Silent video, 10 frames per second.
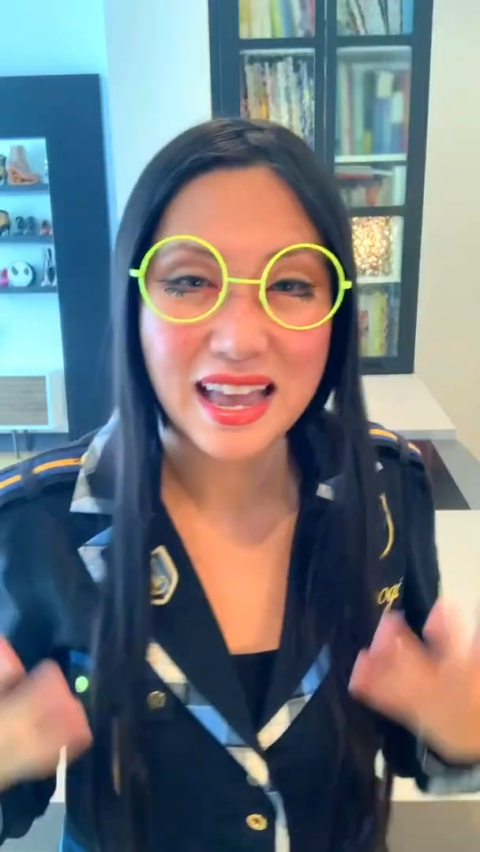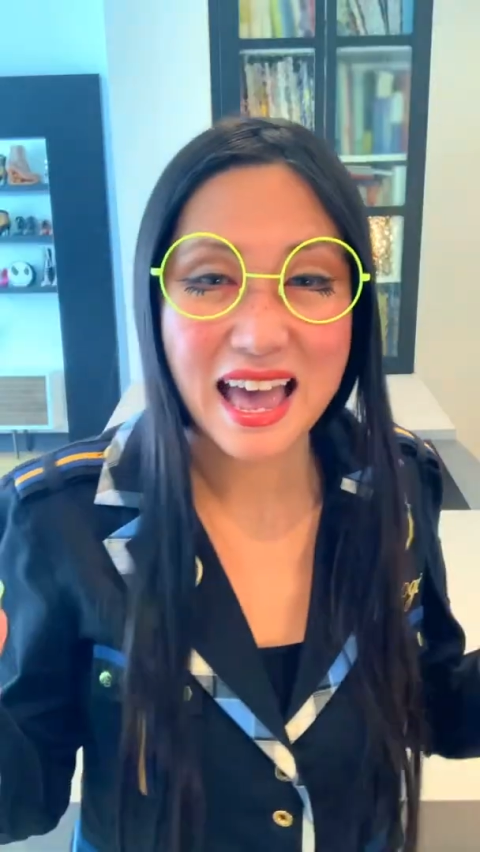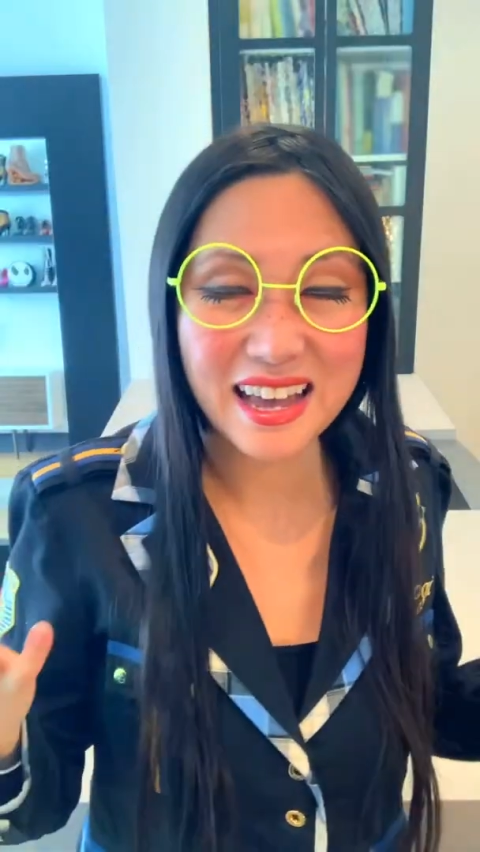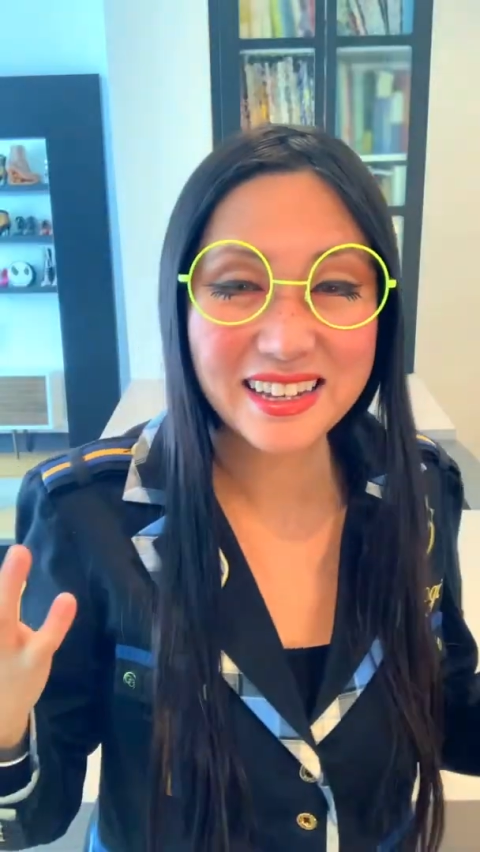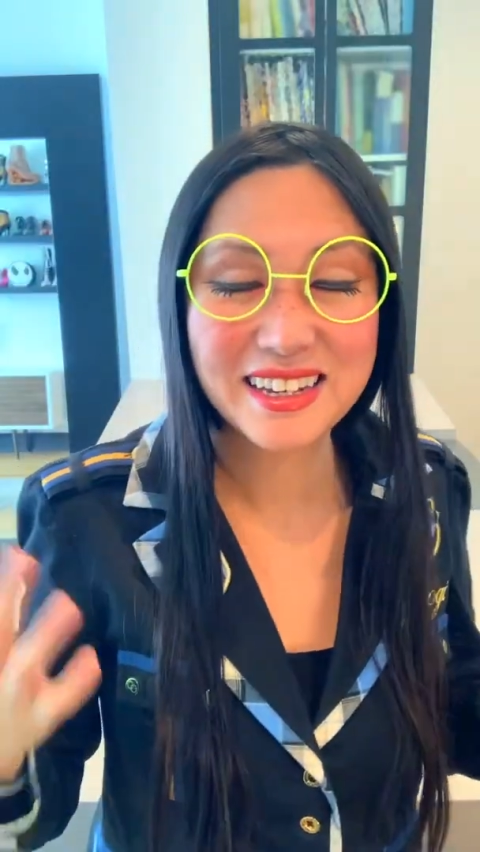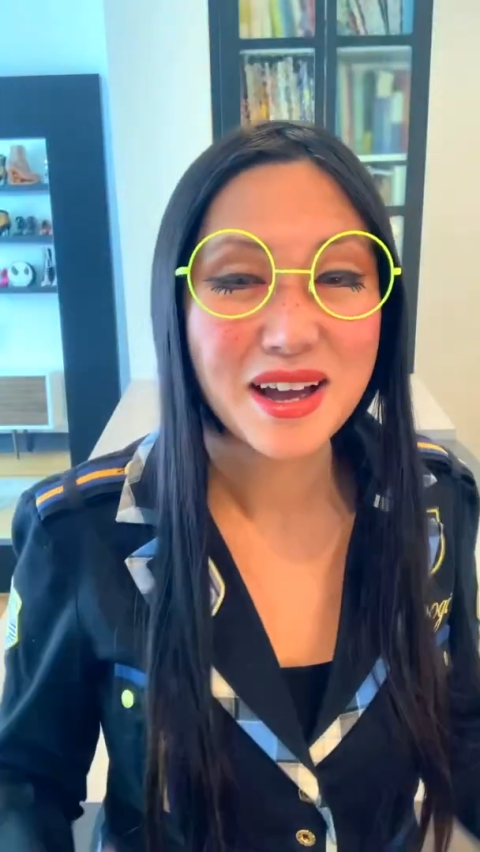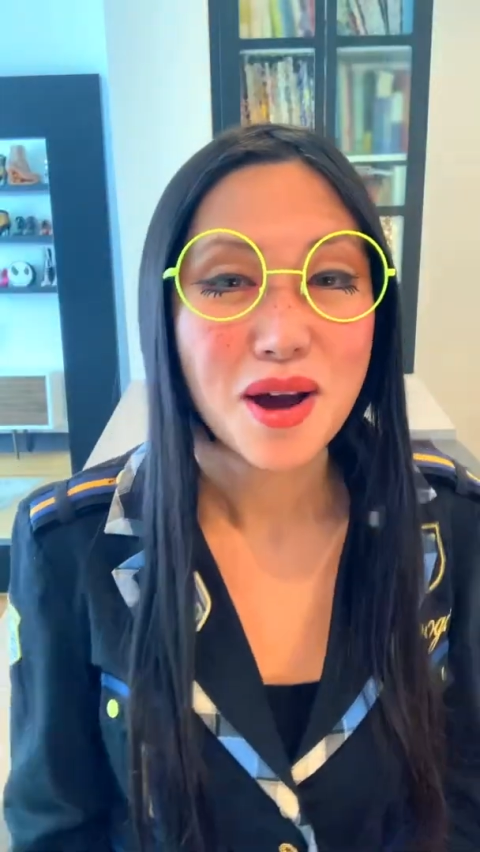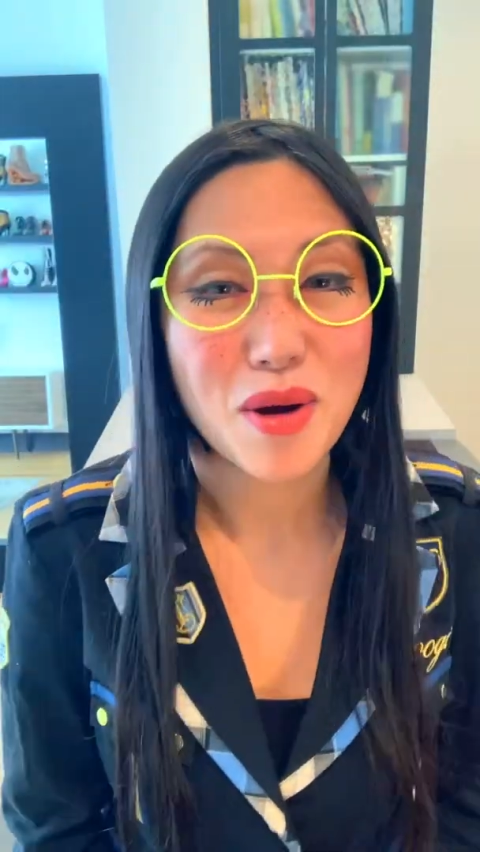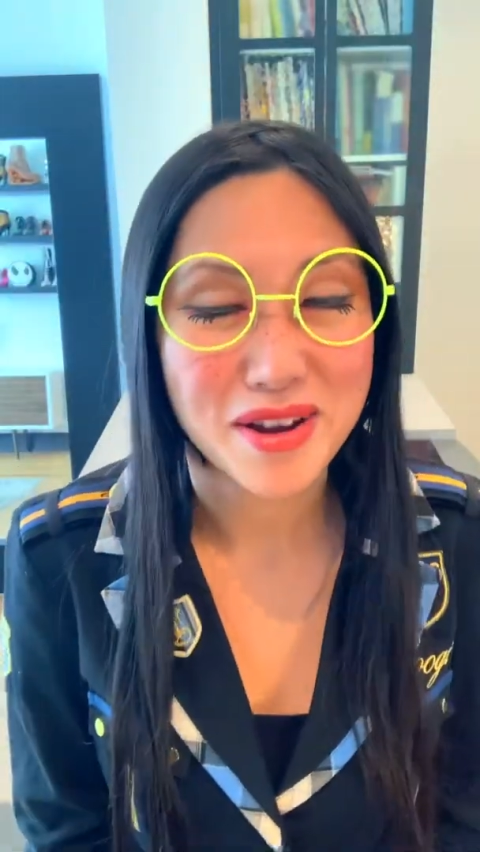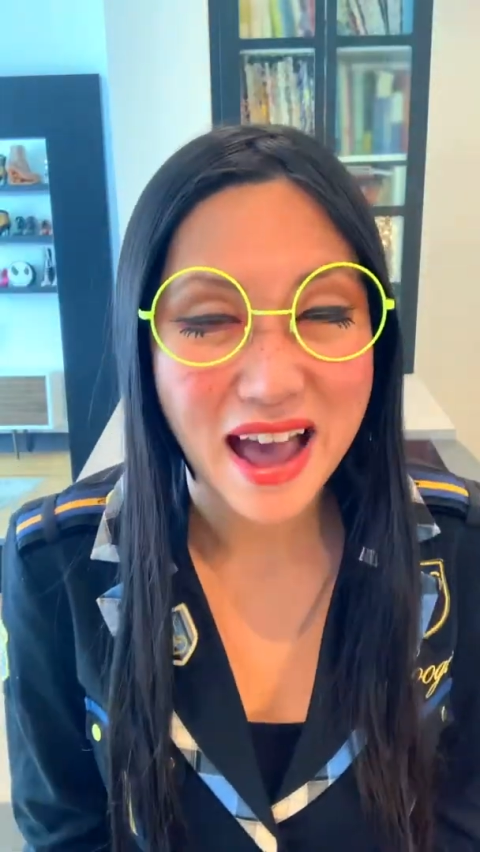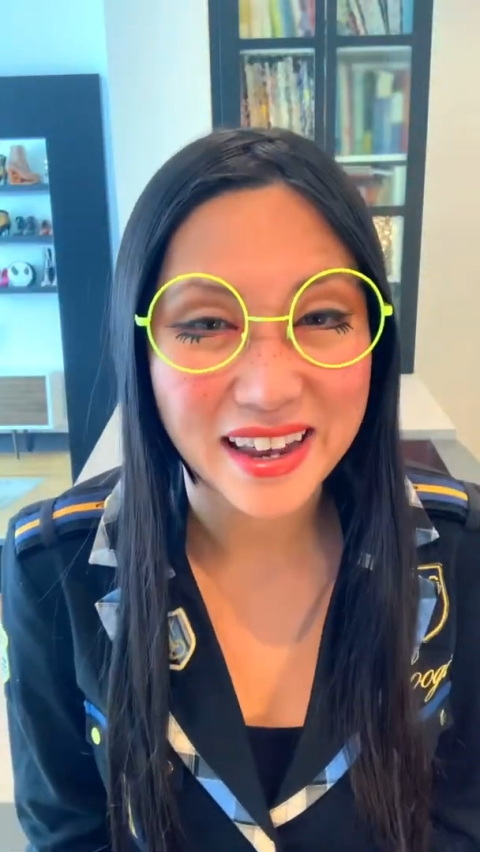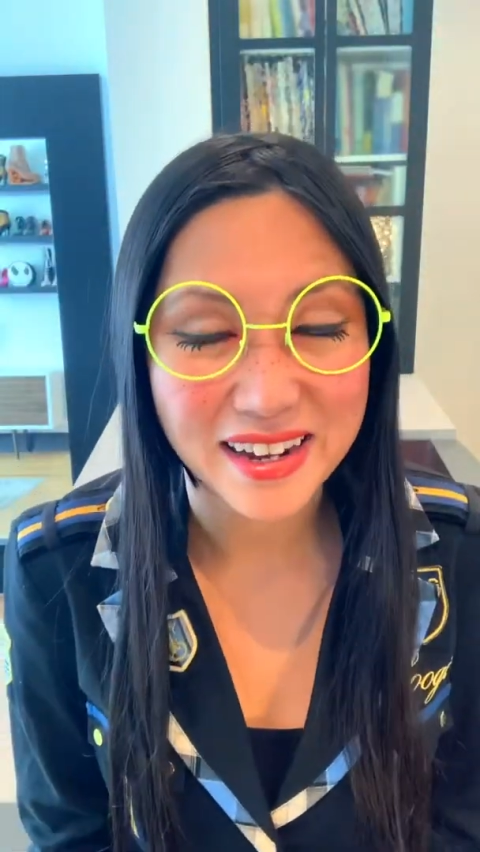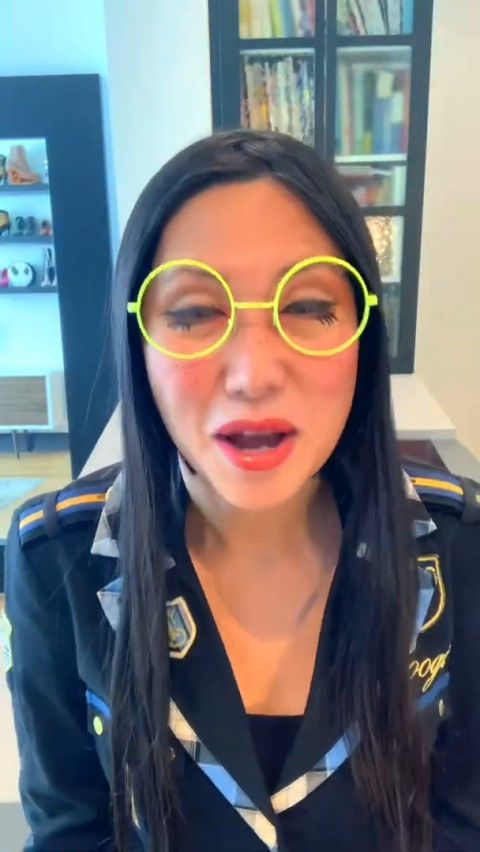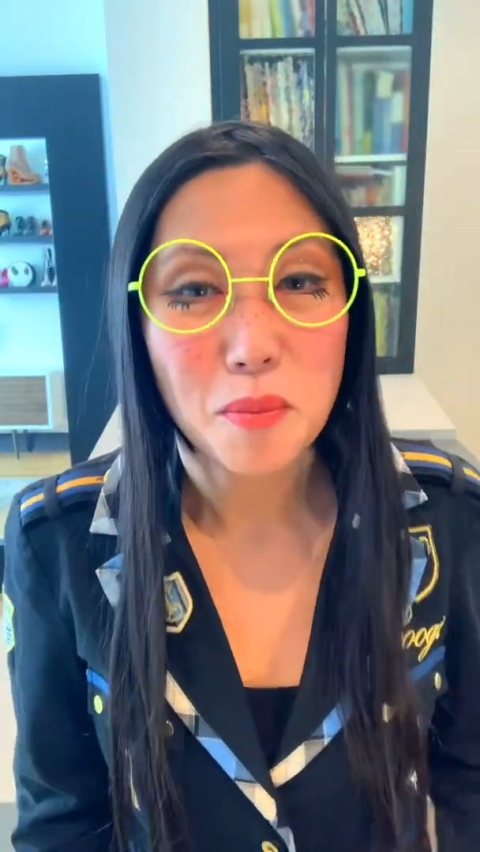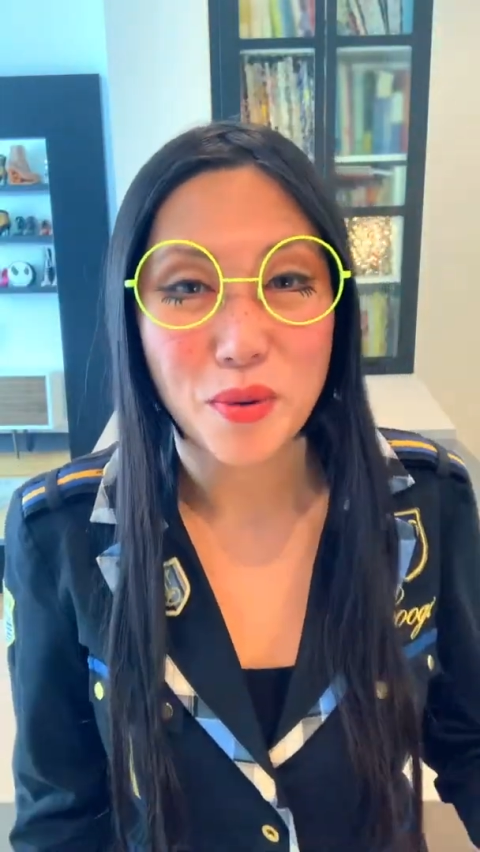Heck, while you're at it,
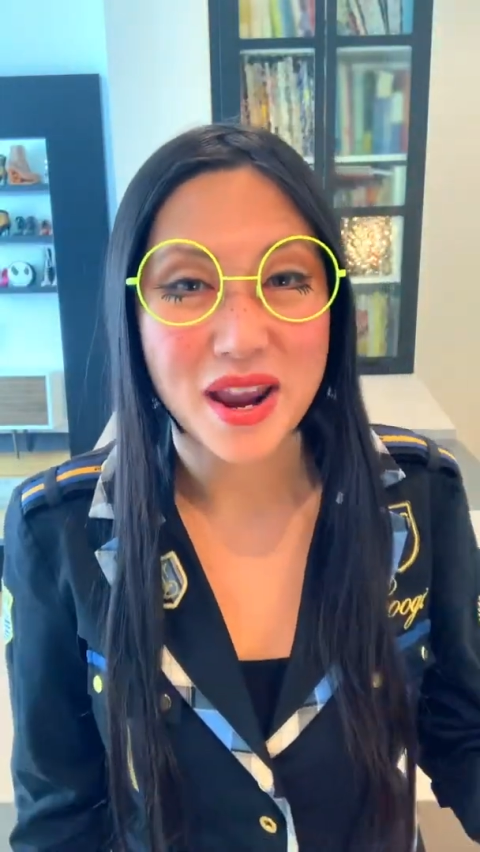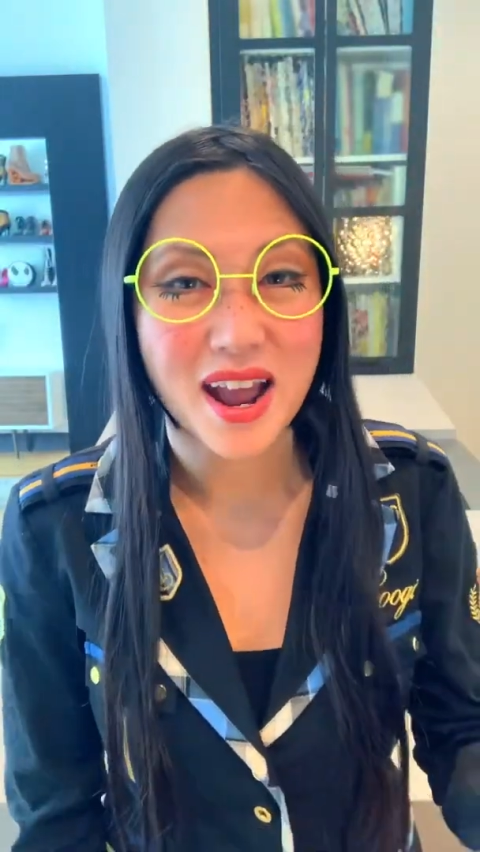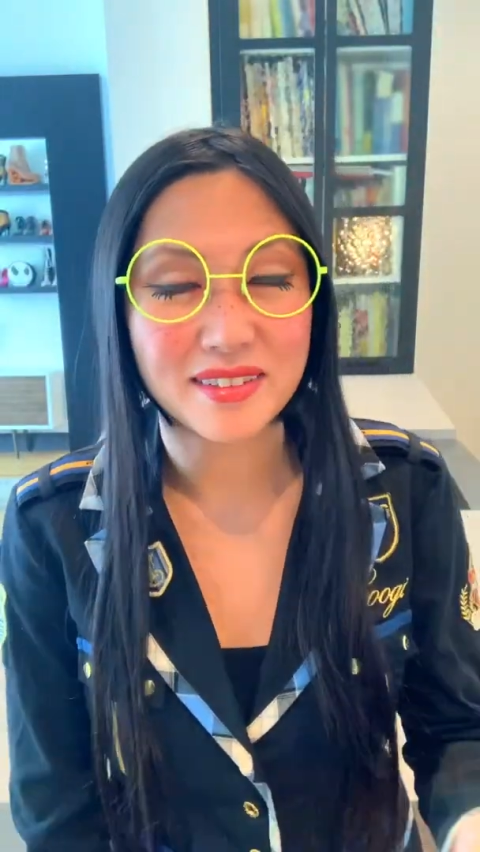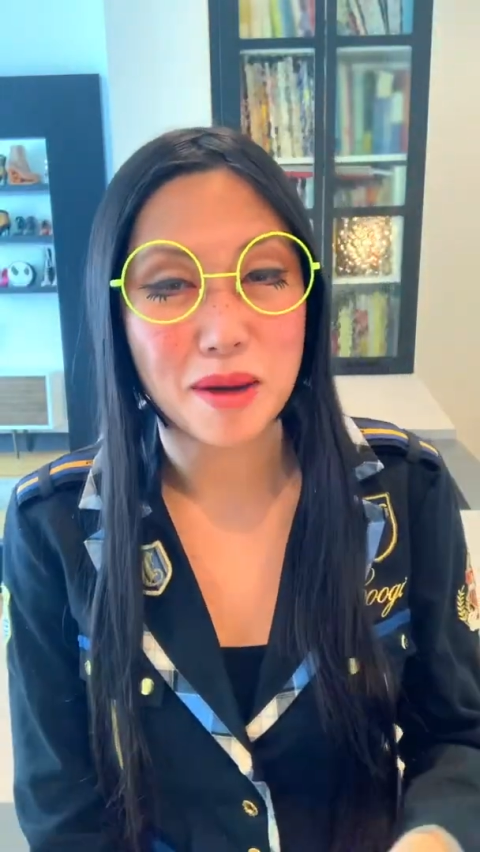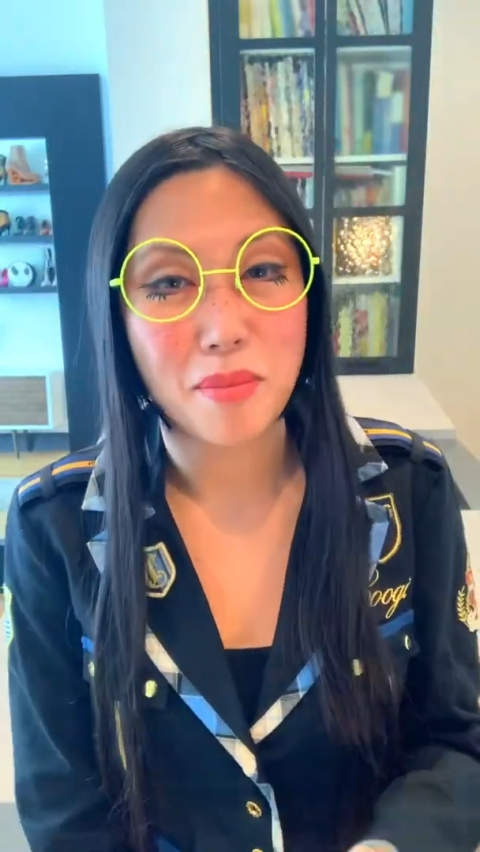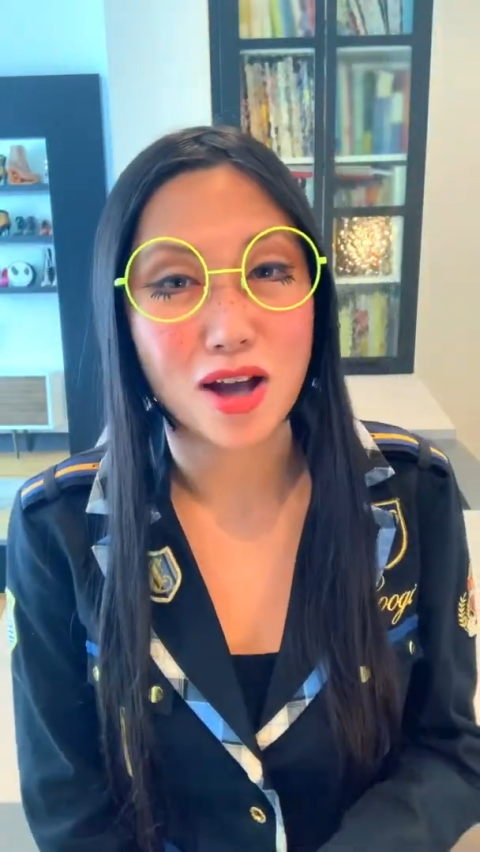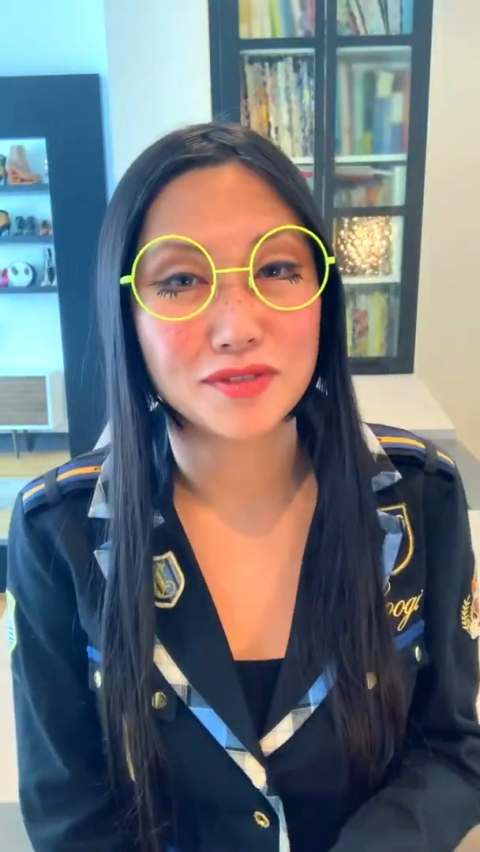break out that box of